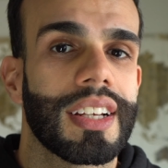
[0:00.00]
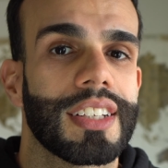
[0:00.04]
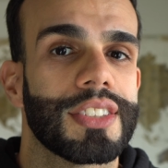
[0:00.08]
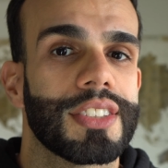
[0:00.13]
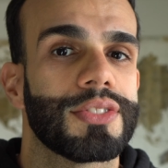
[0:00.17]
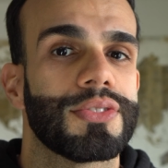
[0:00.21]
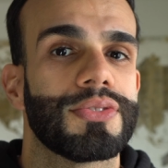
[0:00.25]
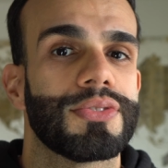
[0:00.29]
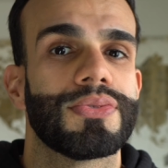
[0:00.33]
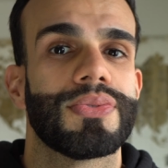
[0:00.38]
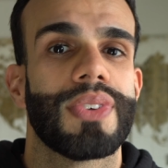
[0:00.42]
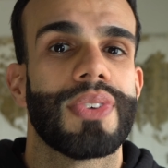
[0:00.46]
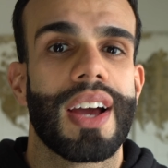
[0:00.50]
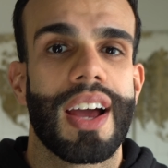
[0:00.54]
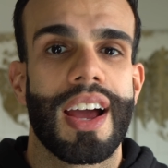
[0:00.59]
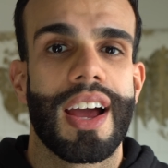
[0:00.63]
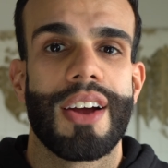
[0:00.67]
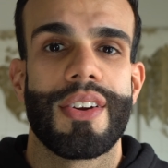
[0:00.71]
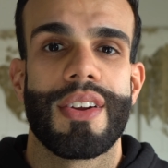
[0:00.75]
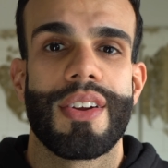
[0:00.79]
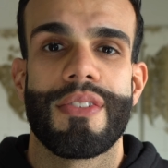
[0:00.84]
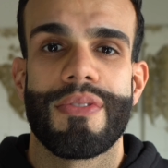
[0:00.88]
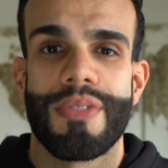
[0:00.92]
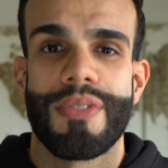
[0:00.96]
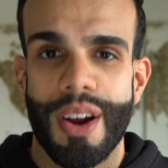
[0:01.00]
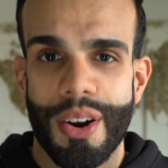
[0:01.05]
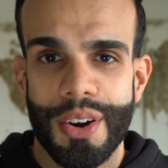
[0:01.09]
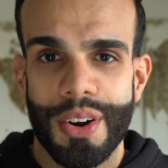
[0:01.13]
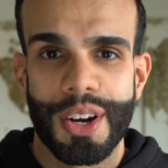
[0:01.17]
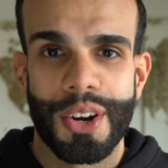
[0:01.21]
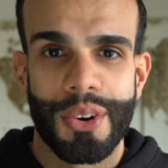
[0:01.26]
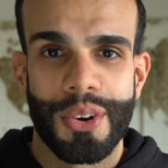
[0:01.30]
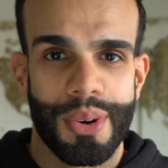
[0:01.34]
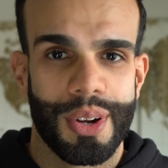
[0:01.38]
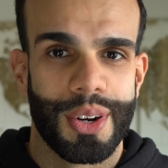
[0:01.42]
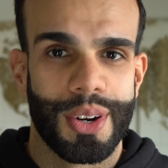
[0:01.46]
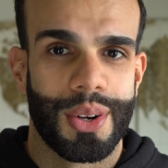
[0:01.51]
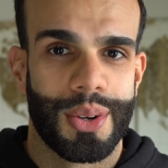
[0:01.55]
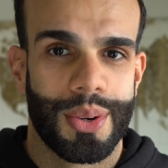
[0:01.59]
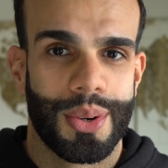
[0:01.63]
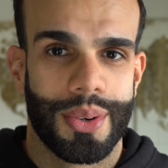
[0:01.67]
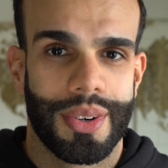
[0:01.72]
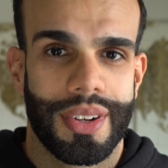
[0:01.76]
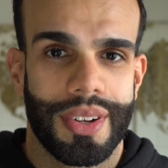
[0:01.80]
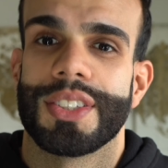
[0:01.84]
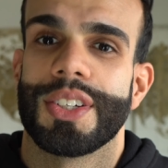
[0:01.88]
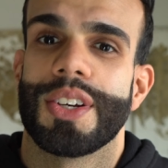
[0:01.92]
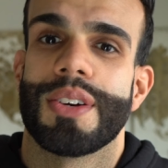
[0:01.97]
is very, very critical
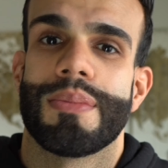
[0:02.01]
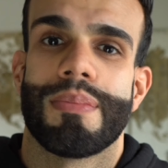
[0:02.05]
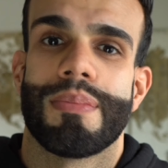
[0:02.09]
to your